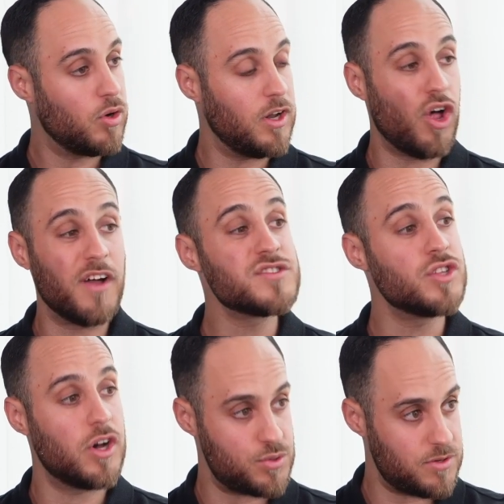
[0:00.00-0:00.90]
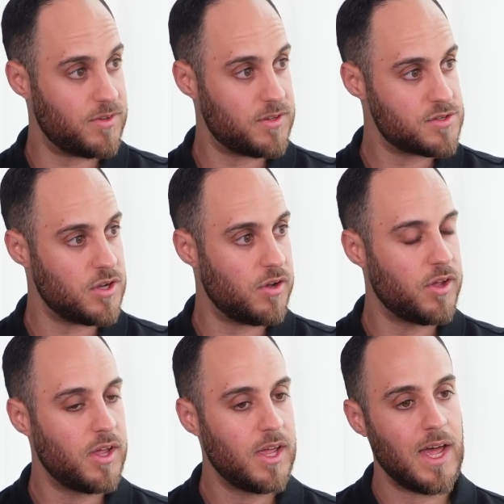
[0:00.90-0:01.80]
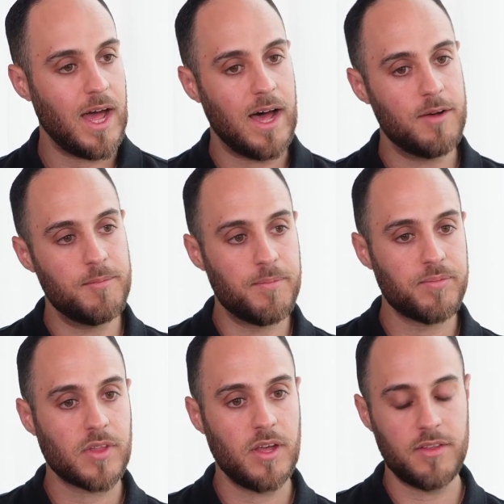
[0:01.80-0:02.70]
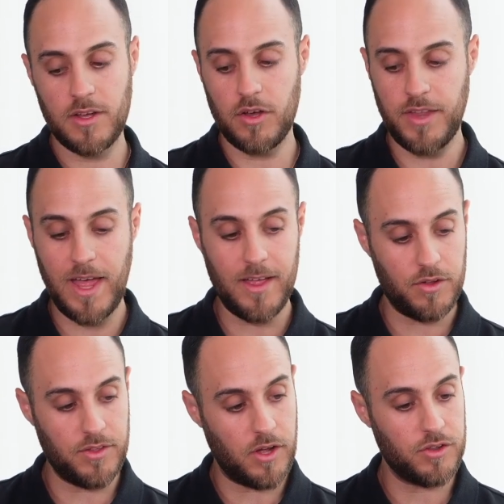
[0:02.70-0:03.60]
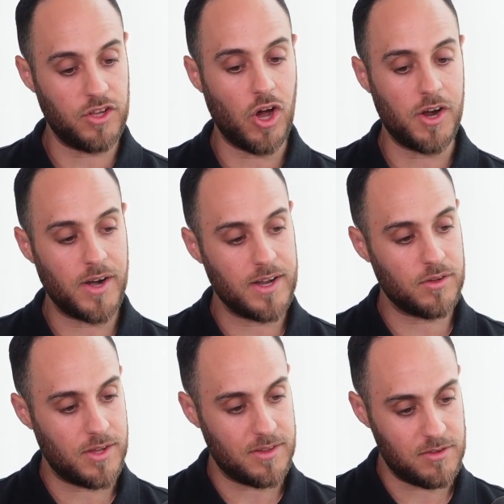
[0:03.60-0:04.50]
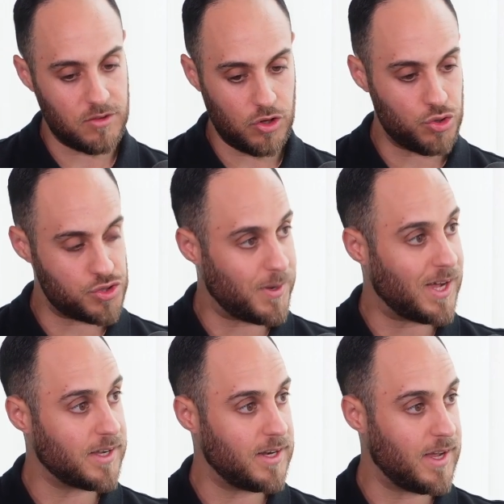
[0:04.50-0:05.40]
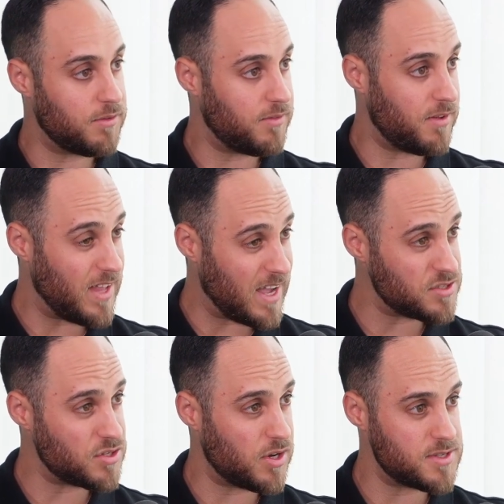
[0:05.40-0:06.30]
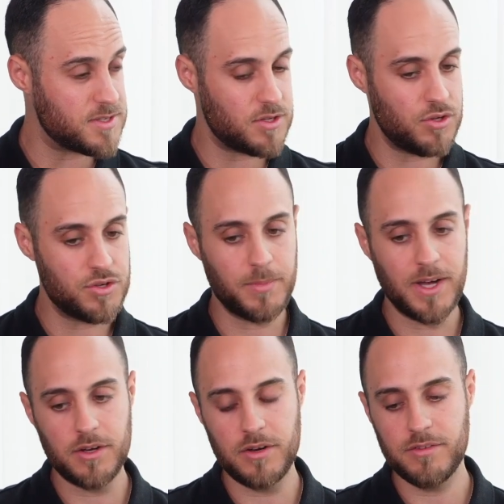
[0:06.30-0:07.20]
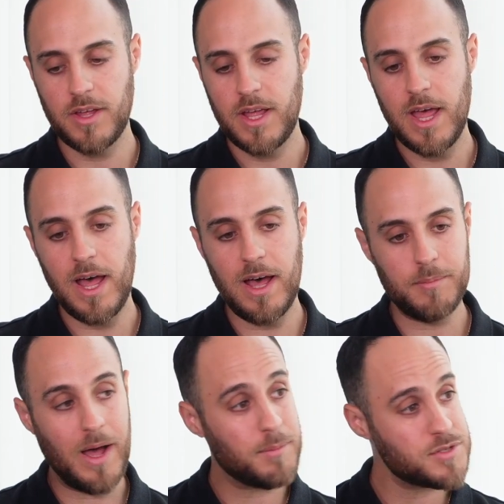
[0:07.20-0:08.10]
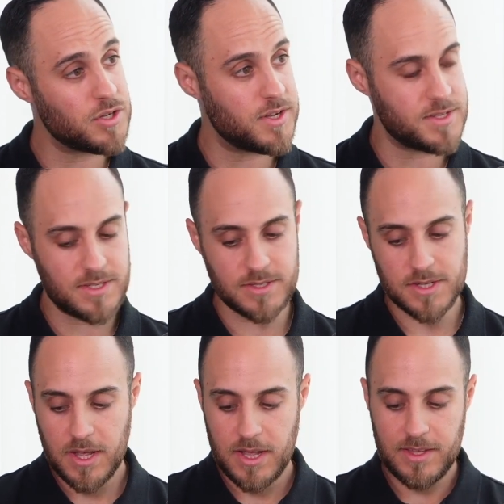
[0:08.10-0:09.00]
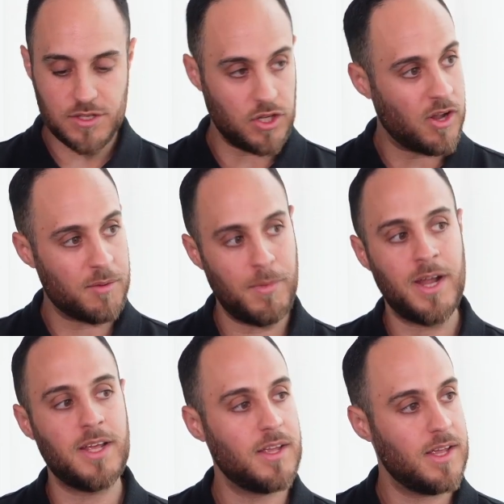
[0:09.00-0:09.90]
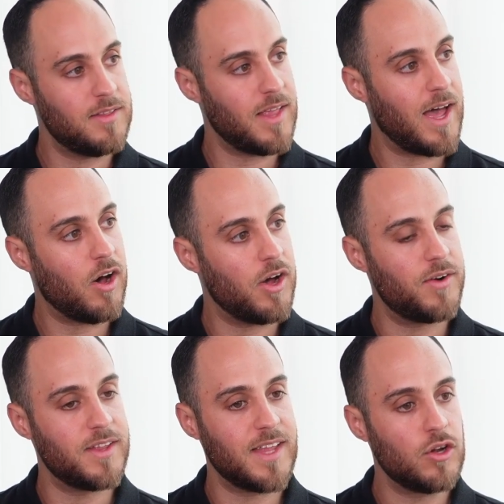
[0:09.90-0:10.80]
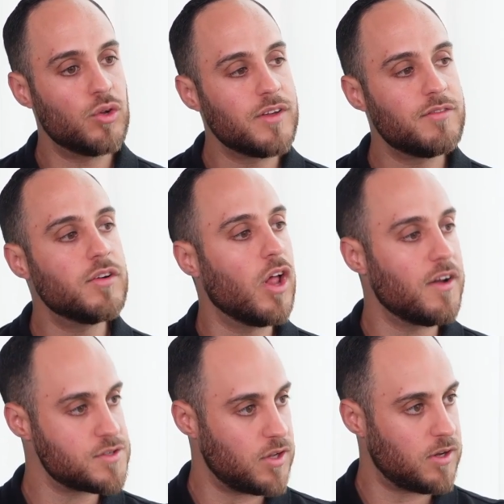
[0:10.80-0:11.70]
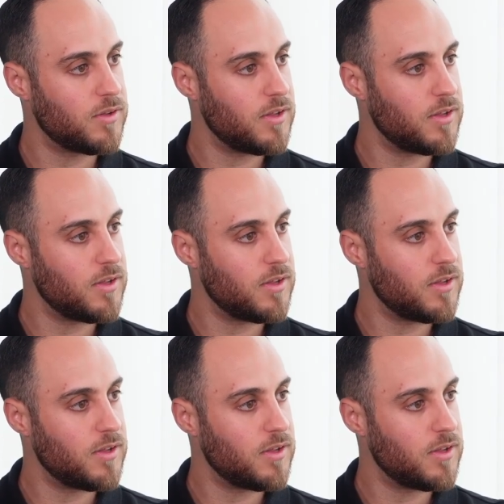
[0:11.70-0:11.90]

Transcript: lifestyle driven. So I think on the higher end, there's a huge market now of downsizes, a huge market of upsizes. There's a lot of money in that higher end that are looking for lifestyle.